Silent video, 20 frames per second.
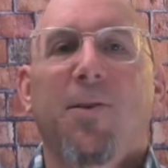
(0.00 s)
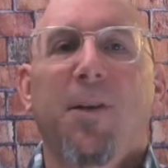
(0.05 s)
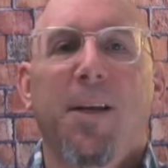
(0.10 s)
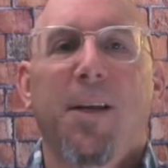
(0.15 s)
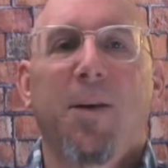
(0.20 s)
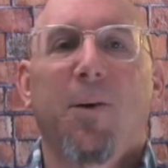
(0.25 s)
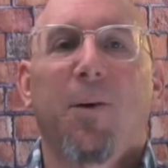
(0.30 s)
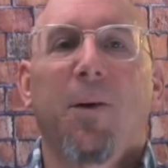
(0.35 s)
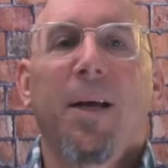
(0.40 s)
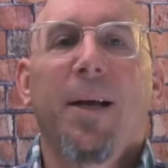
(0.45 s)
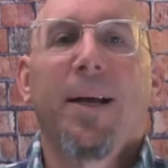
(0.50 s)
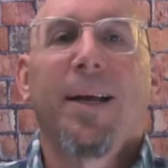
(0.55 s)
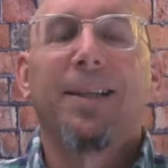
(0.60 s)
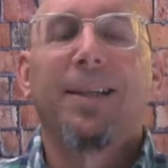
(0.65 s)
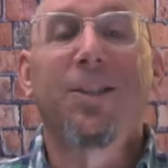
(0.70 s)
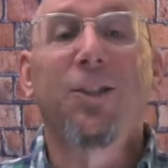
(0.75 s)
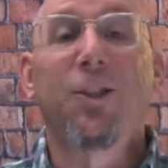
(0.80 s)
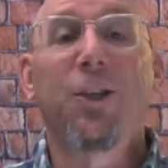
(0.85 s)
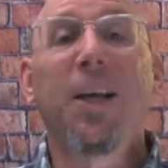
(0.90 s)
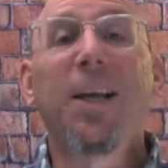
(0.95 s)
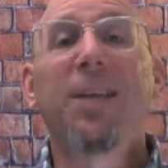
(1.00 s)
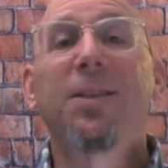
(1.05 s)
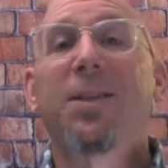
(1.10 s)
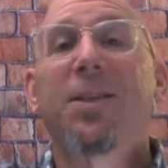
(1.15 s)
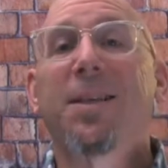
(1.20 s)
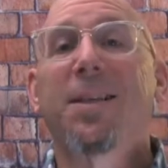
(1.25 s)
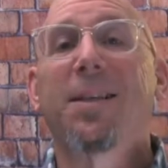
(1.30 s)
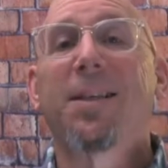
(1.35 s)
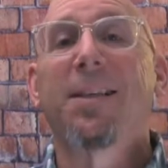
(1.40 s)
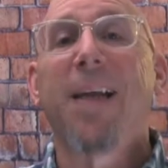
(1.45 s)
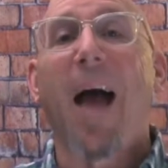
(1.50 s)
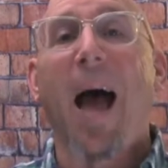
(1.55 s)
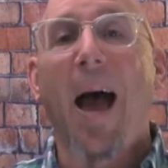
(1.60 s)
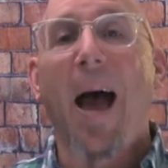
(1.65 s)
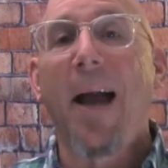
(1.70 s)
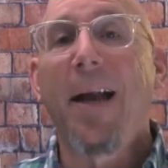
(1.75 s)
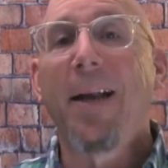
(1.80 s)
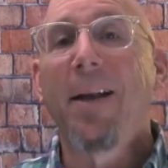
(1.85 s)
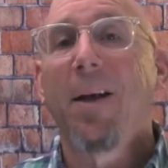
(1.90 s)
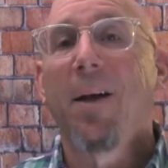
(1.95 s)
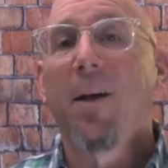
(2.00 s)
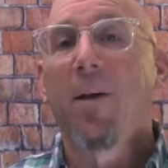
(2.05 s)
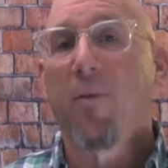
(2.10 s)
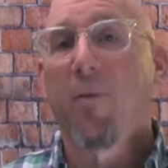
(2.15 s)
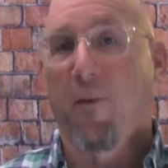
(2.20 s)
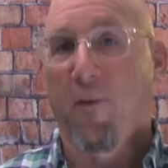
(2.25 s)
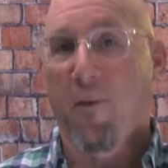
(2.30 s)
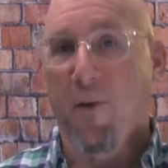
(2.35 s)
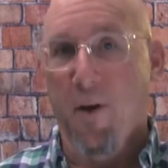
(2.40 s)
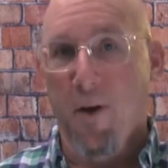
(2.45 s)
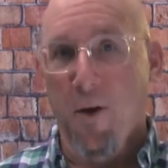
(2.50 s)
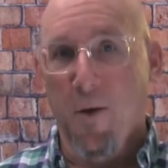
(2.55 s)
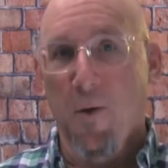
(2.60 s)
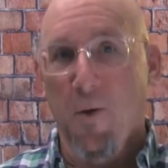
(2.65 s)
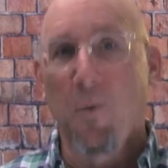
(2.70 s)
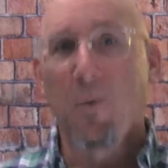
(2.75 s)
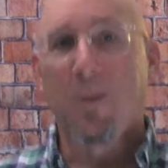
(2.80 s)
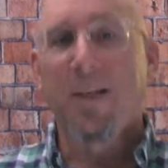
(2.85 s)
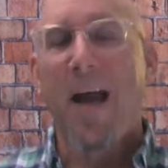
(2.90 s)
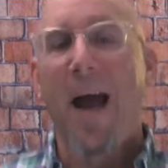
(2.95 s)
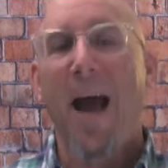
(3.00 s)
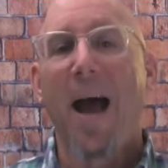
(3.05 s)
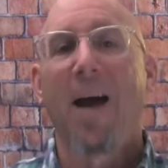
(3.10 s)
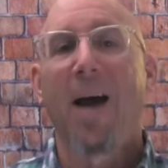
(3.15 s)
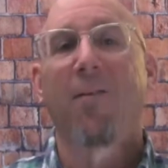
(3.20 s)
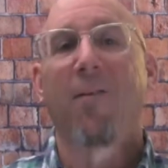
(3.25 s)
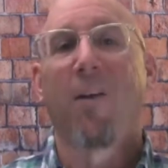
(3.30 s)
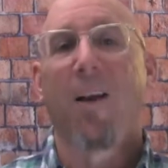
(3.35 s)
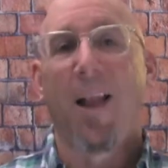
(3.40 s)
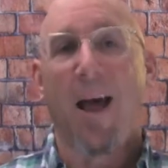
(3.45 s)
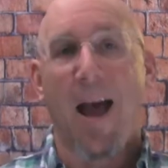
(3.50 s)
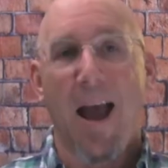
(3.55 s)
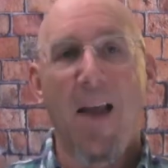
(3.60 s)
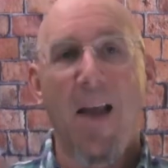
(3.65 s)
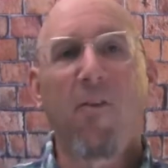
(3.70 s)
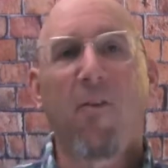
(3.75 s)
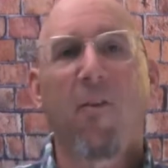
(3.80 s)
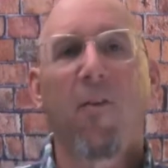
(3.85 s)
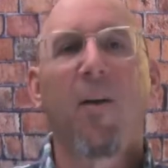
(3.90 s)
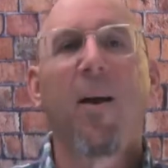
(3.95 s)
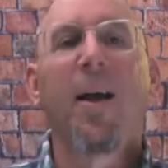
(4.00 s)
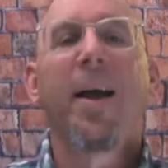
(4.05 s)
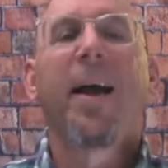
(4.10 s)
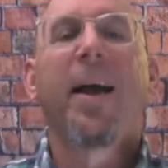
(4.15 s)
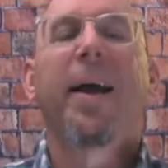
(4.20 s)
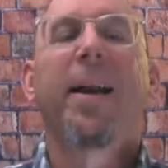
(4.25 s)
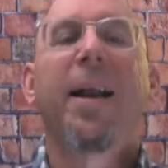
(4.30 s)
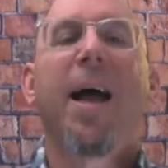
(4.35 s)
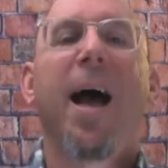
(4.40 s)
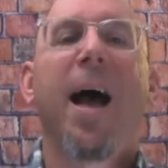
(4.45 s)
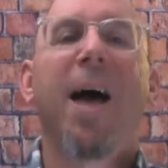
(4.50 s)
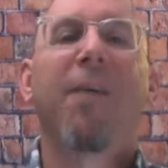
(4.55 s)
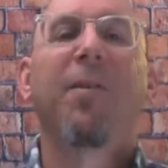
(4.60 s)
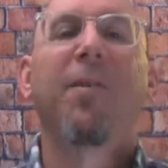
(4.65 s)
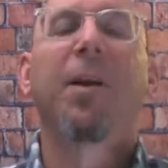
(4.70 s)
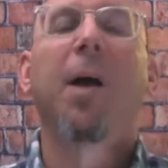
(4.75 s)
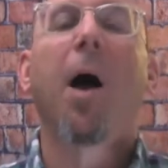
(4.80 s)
deal. Jesus died for you to have life and have it